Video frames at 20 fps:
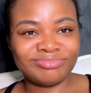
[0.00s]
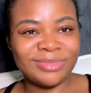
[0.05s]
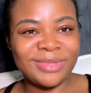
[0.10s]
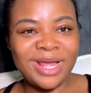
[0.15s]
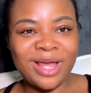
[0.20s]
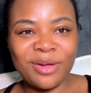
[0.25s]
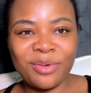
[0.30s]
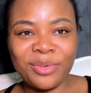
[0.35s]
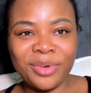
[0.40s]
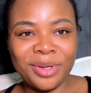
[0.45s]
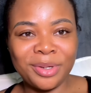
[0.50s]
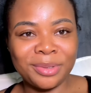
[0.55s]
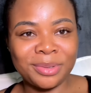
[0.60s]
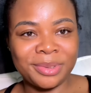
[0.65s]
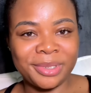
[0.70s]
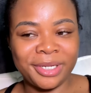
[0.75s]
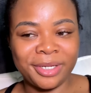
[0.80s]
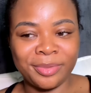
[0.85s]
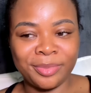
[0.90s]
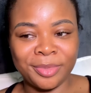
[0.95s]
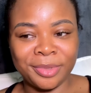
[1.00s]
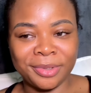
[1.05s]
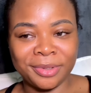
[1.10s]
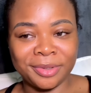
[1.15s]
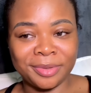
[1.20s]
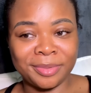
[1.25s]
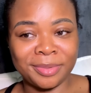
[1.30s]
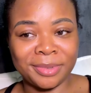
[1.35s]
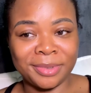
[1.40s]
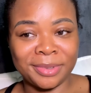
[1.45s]
Like way over a
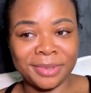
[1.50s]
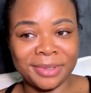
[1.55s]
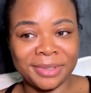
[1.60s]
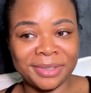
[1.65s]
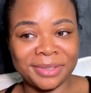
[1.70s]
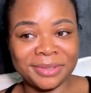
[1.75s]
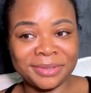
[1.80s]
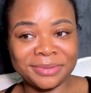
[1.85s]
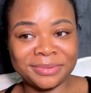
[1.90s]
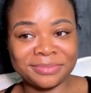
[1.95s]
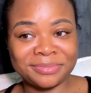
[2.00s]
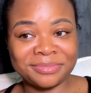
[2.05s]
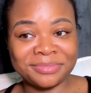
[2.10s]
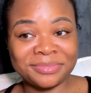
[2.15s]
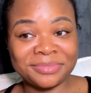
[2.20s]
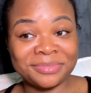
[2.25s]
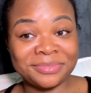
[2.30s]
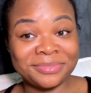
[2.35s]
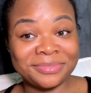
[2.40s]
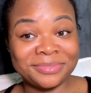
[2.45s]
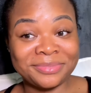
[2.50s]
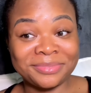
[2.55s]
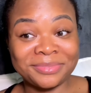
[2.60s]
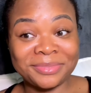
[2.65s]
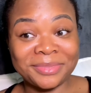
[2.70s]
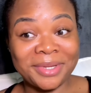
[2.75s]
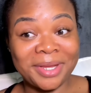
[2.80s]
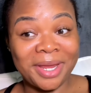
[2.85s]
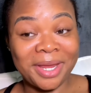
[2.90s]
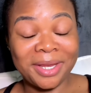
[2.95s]
month. But
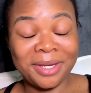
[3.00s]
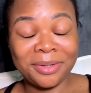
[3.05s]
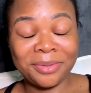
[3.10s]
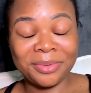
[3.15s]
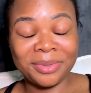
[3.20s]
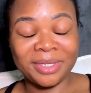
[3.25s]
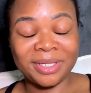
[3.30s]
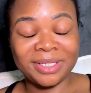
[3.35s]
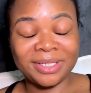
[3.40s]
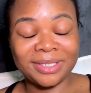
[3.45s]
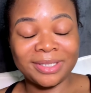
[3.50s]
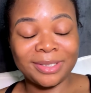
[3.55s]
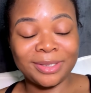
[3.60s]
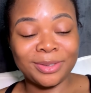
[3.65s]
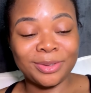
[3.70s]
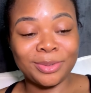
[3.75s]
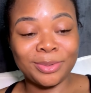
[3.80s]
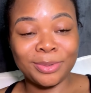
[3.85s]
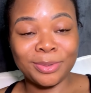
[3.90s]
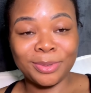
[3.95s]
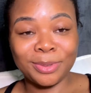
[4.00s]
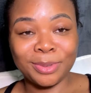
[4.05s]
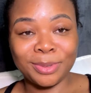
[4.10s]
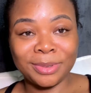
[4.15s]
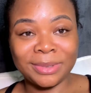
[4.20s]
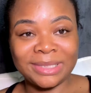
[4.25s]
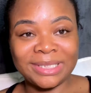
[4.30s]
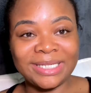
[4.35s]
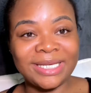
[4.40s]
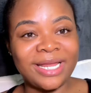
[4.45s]
anyways, it's all good.